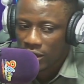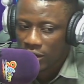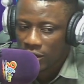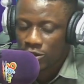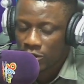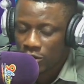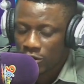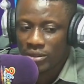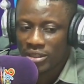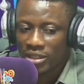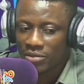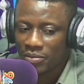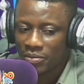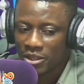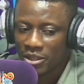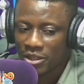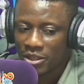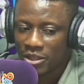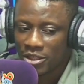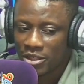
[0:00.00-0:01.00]
The Joint
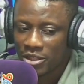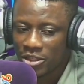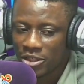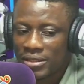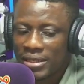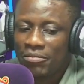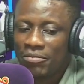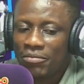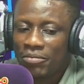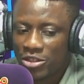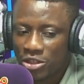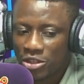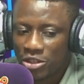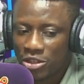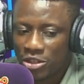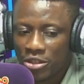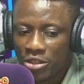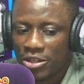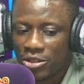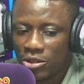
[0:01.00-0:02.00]
Admissions and
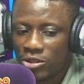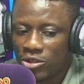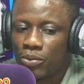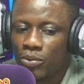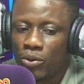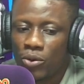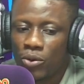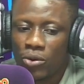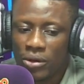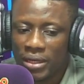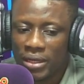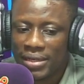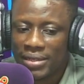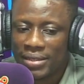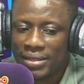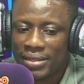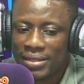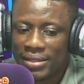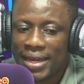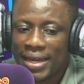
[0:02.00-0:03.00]
Matriculations Board
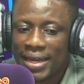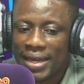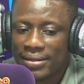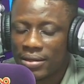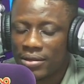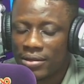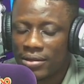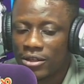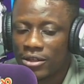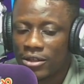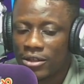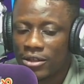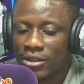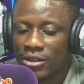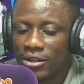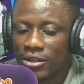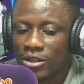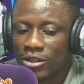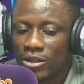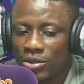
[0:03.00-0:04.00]
says the
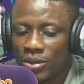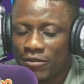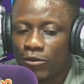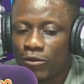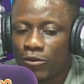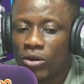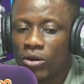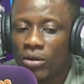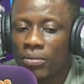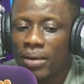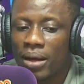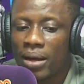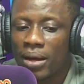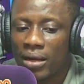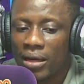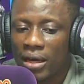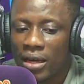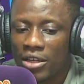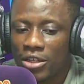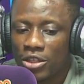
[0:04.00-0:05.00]
2024
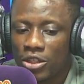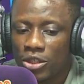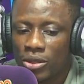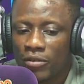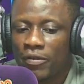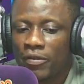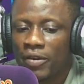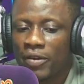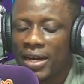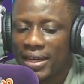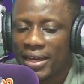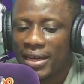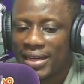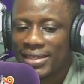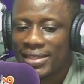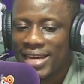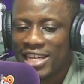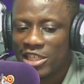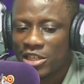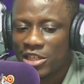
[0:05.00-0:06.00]
mock
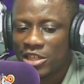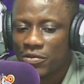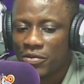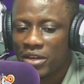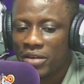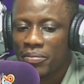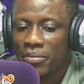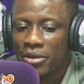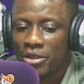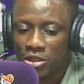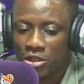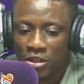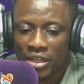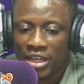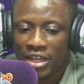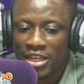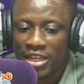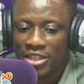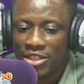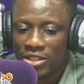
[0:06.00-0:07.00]
unified tertiary
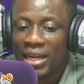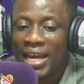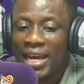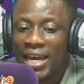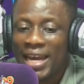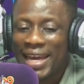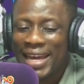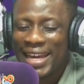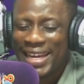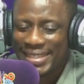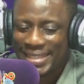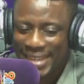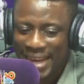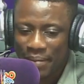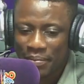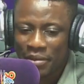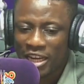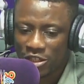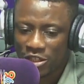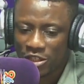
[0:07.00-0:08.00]
matriculation
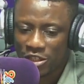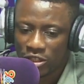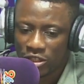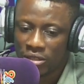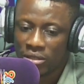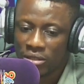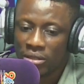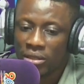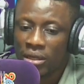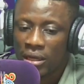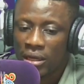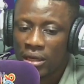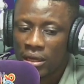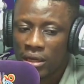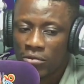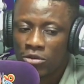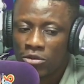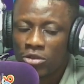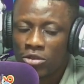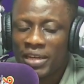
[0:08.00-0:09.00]
examination
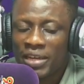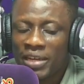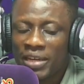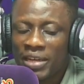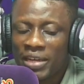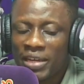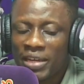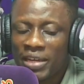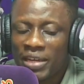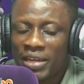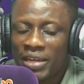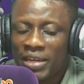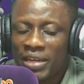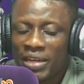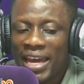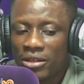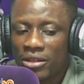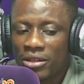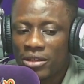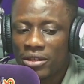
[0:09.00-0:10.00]
will be held
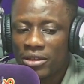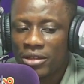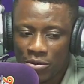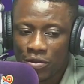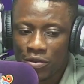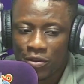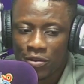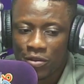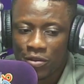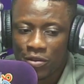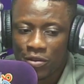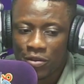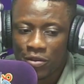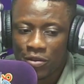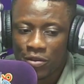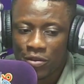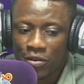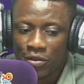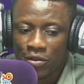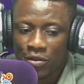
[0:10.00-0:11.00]
tomorrow,
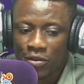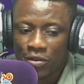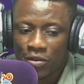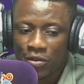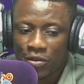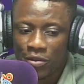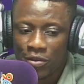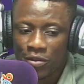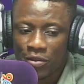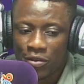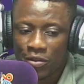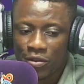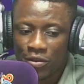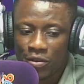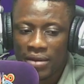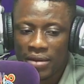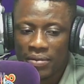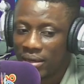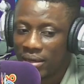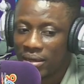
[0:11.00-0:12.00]
Thursday, March
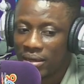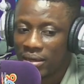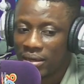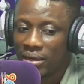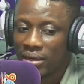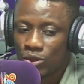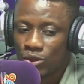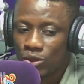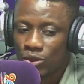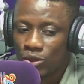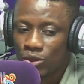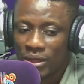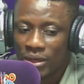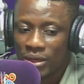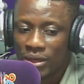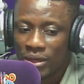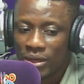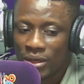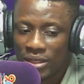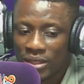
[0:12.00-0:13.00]
7,
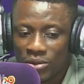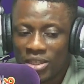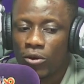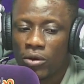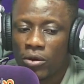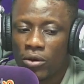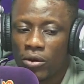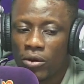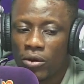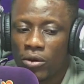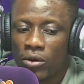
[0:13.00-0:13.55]
2024.